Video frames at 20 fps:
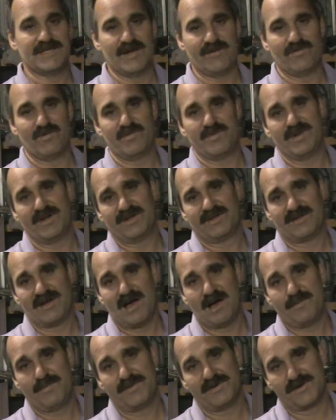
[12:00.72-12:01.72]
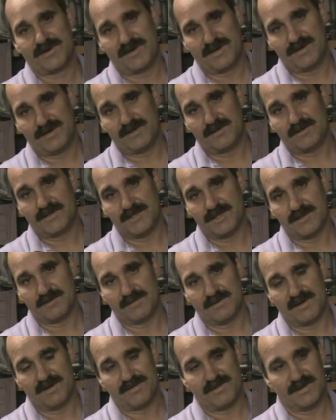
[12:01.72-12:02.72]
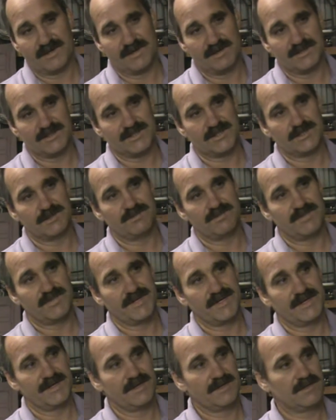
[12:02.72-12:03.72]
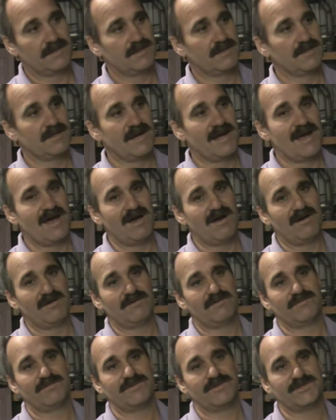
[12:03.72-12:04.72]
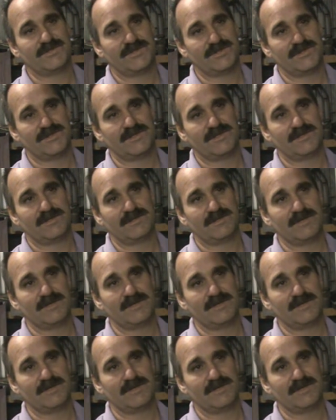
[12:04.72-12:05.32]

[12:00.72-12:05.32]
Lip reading: never been a topic on YouTube, and I think it should be now for sure,